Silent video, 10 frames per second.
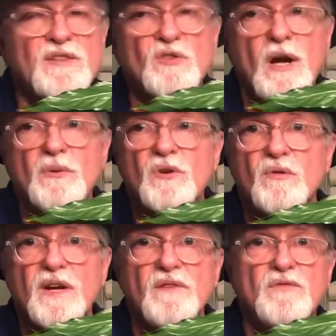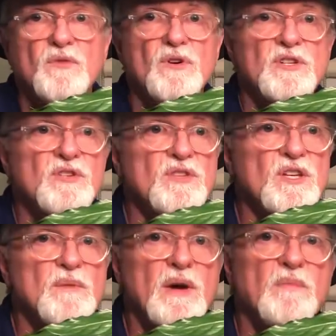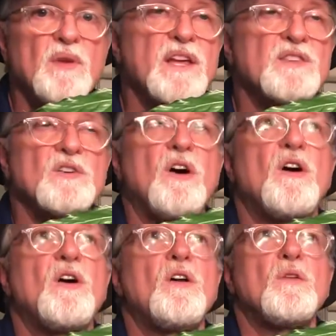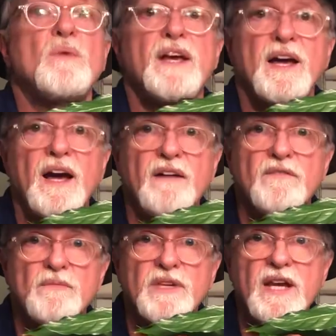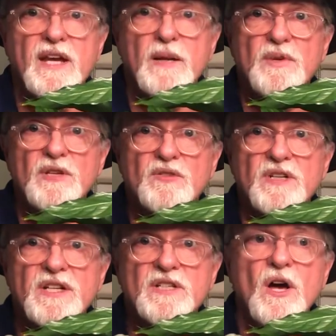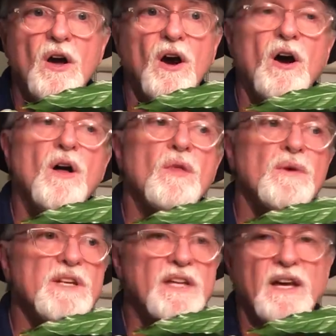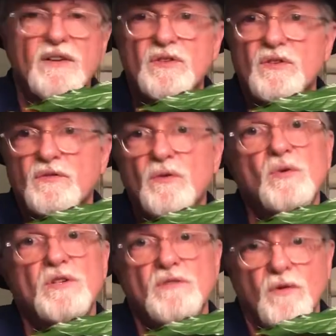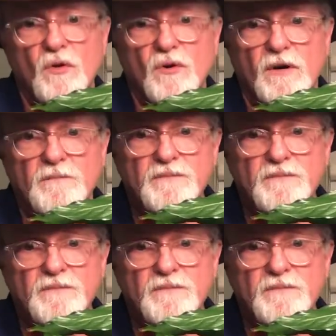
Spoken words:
Tropical rainforest, you think about plants all the way high from the canopy trees all the way down to the forest floor.